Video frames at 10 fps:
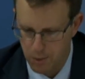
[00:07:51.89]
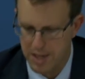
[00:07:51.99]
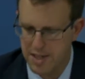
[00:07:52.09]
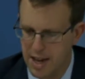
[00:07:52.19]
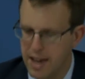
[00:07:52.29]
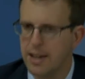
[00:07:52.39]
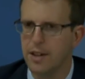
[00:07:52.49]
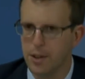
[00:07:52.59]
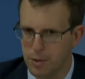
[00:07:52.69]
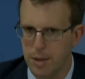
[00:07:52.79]
we signed an
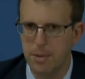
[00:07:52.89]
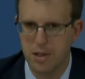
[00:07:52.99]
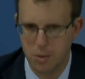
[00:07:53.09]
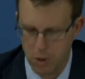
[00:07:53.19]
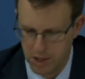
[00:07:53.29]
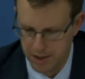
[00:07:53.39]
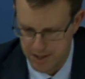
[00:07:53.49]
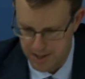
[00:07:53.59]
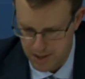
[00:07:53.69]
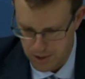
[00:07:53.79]
agreement to work on
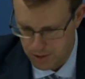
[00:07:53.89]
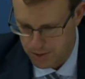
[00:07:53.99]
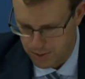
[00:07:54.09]
these issues